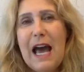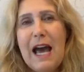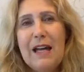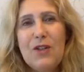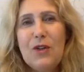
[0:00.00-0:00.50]

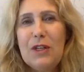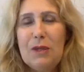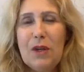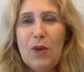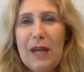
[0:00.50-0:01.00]
and you can
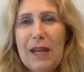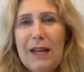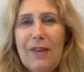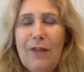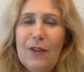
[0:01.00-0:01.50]
be
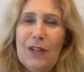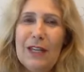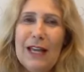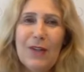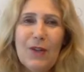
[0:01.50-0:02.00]
creative, and
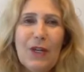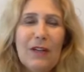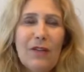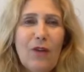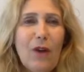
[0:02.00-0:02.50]
again, you can
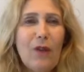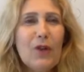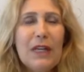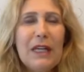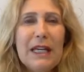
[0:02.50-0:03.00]
involve
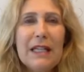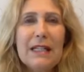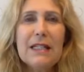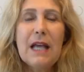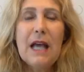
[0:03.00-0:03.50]
your
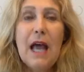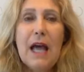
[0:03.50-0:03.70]
kids.